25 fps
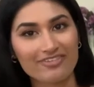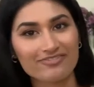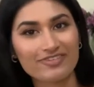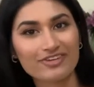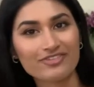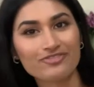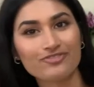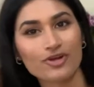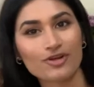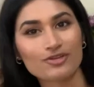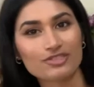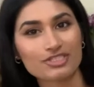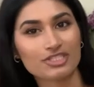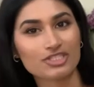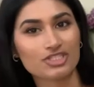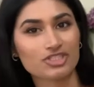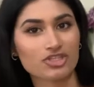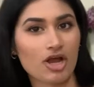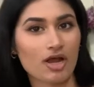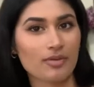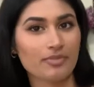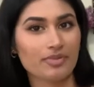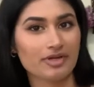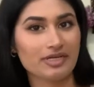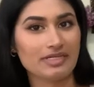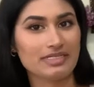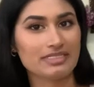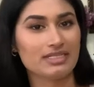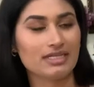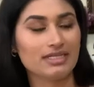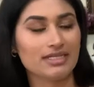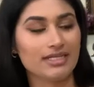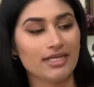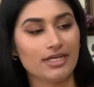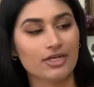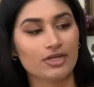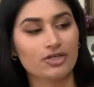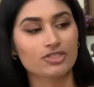frozen strawberries
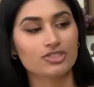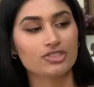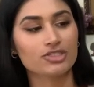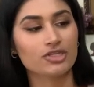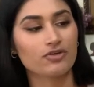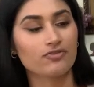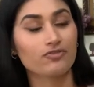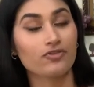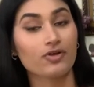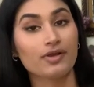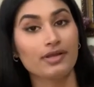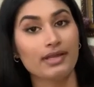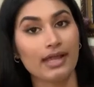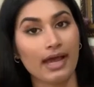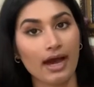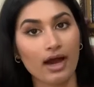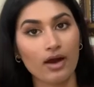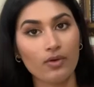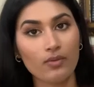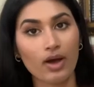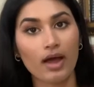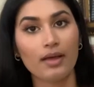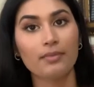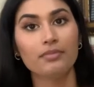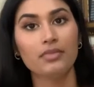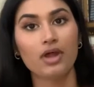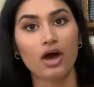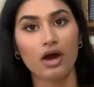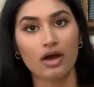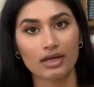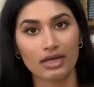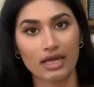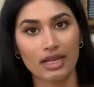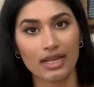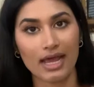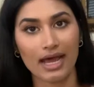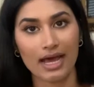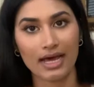in here. So for now, I'm not
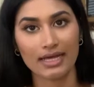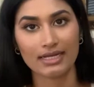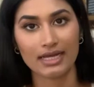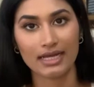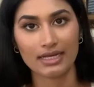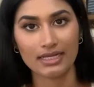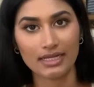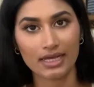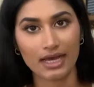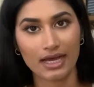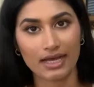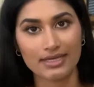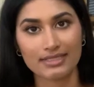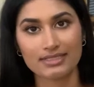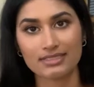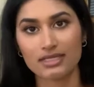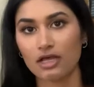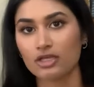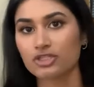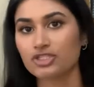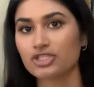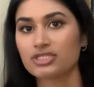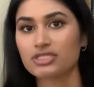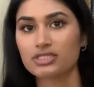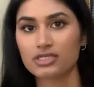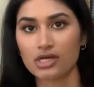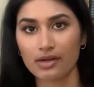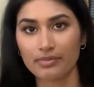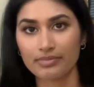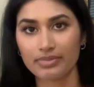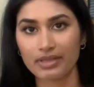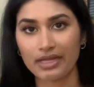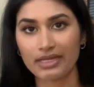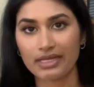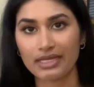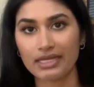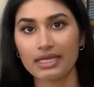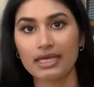gonna add any ice. I'll just start
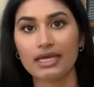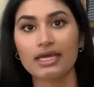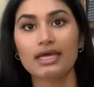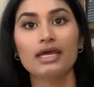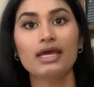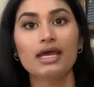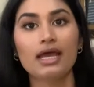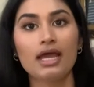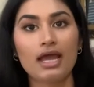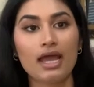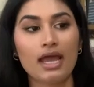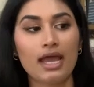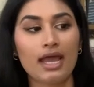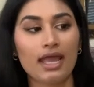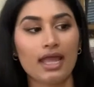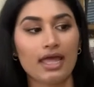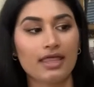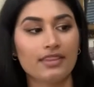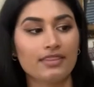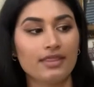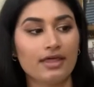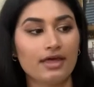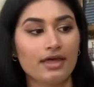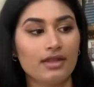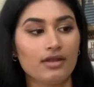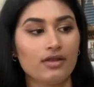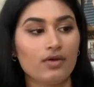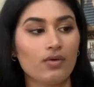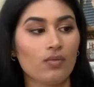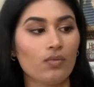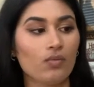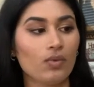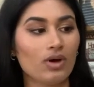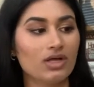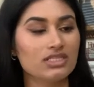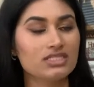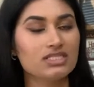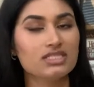blending it. And then
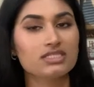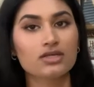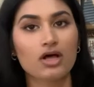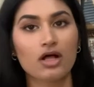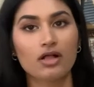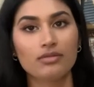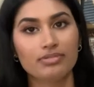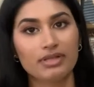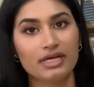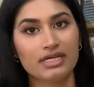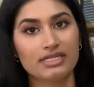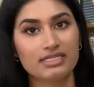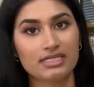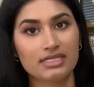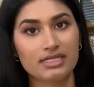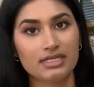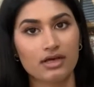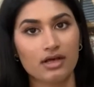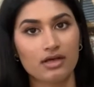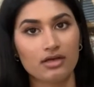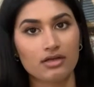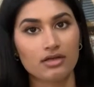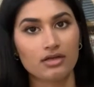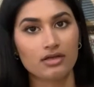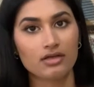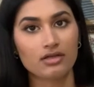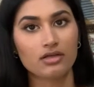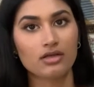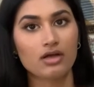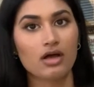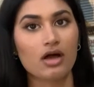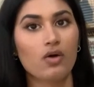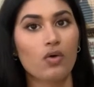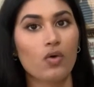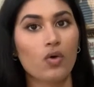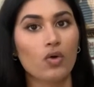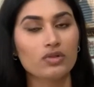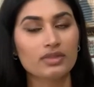once it's all blended, I'll
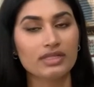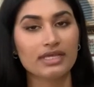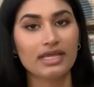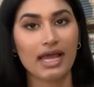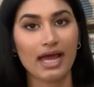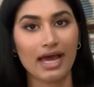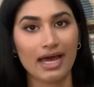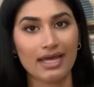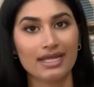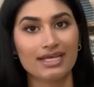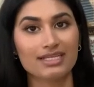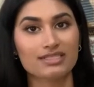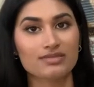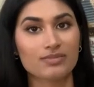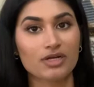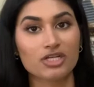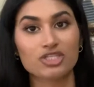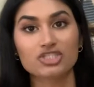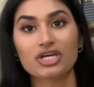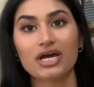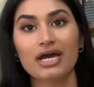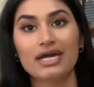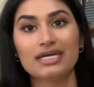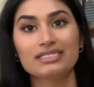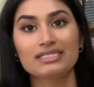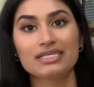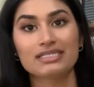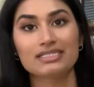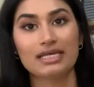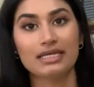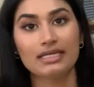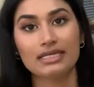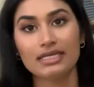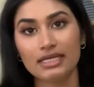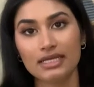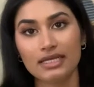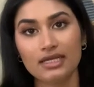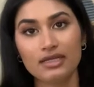only add as much ice as I
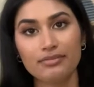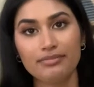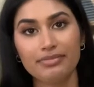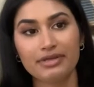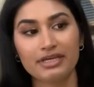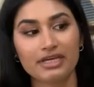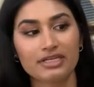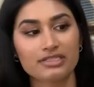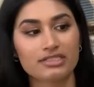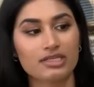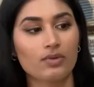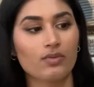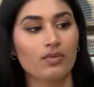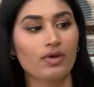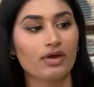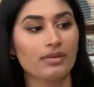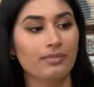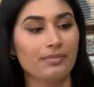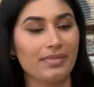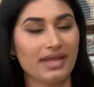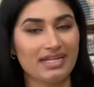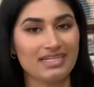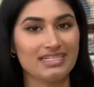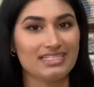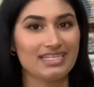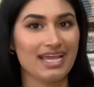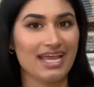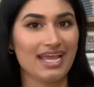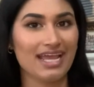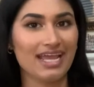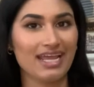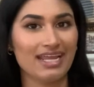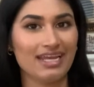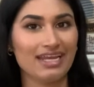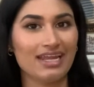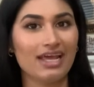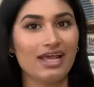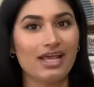need because I wanna
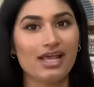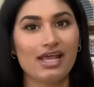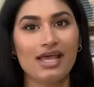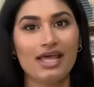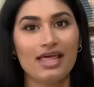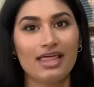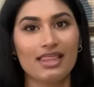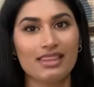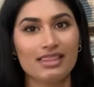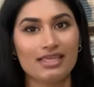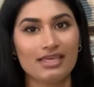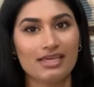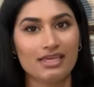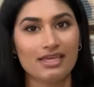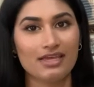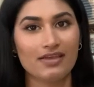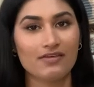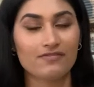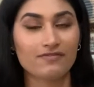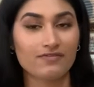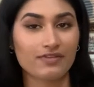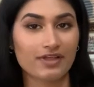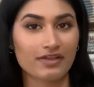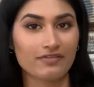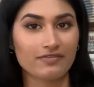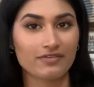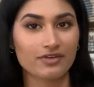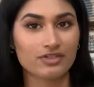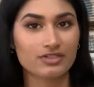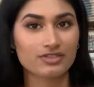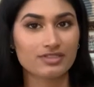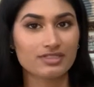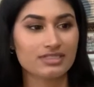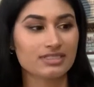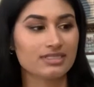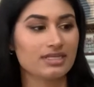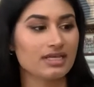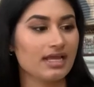maintain the
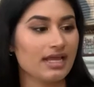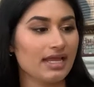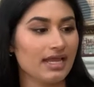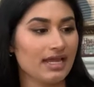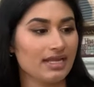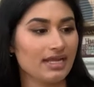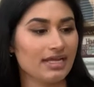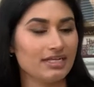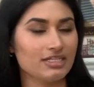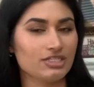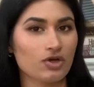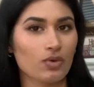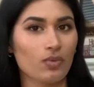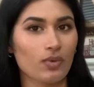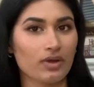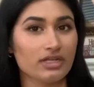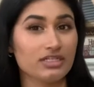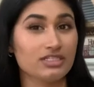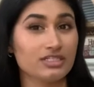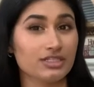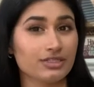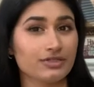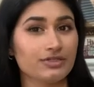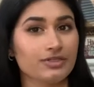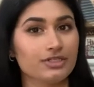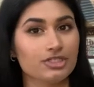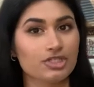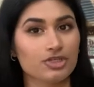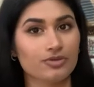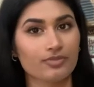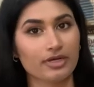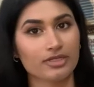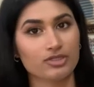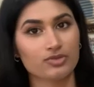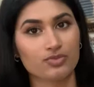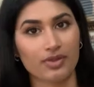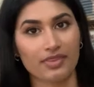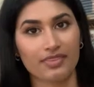flavors and I don't wanna dilute it too
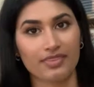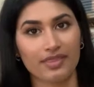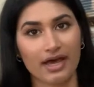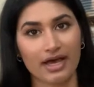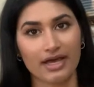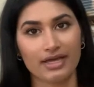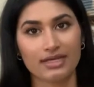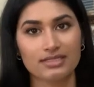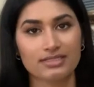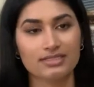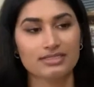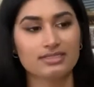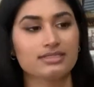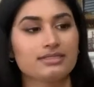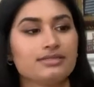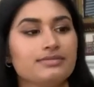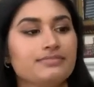much with the ice.